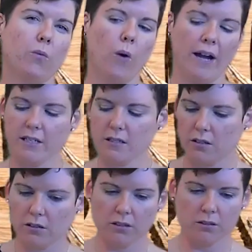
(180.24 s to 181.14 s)
white
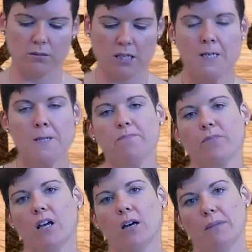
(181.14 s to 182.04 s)
glue,
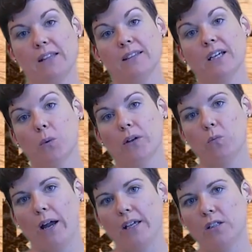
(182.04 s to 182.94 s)
that liquid
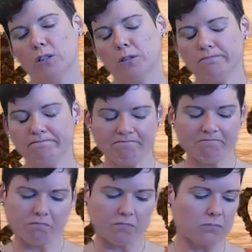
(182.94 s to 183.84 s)
white glue.
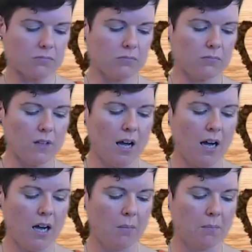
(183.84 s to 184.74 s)

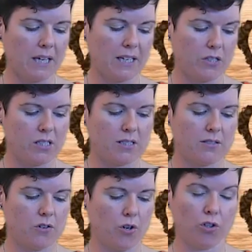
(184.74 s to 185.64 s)
Because
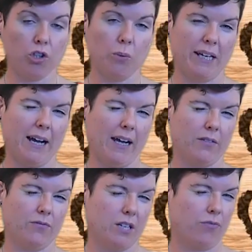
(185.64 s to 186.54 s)
you're gluing kind
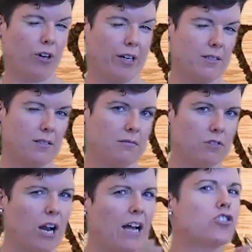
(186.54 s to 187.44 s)
of different,
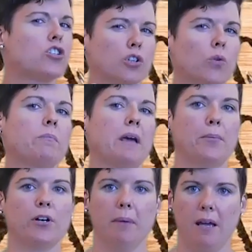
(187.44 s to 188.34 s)
you're not just gluing
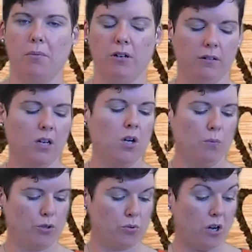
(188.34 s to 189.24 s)
paper to paper,
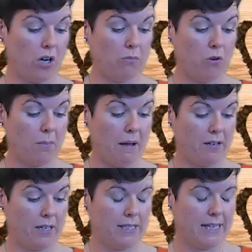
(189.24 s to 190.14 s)
which we'll talk more about
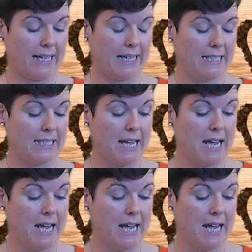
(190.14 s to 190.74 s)
in a second.